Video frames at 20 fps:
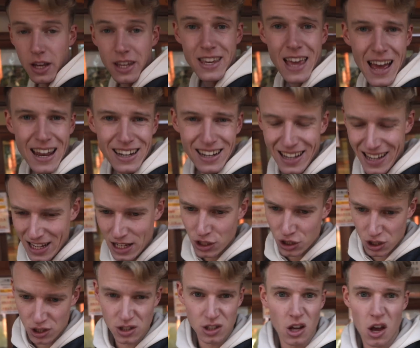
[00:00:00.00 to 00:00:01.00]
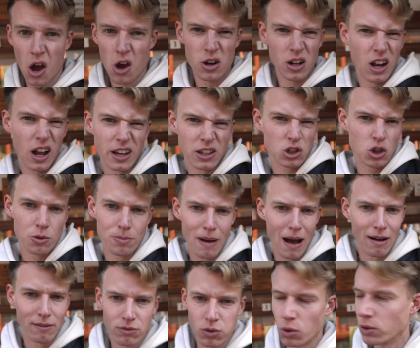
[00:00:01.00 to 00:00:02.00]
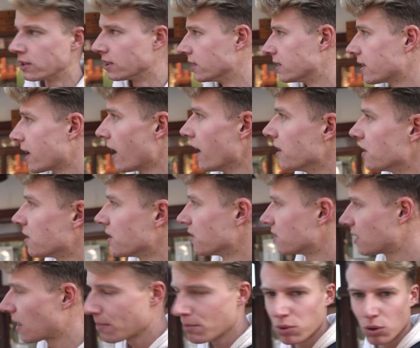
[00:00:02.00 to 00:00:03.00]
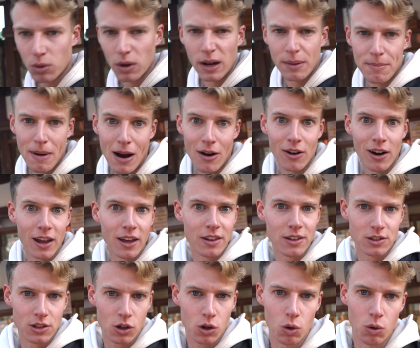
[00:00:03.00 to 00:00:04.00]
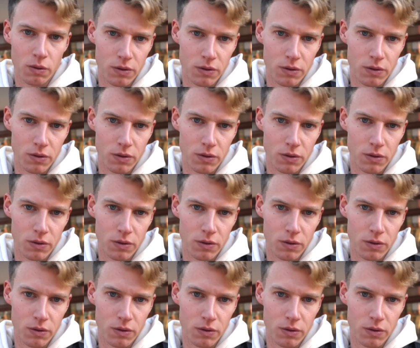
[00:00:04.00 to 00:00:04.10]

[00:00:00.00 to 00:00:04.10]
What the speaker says: yen each, only like £2.40 to get into this temple, and apparently there's a cool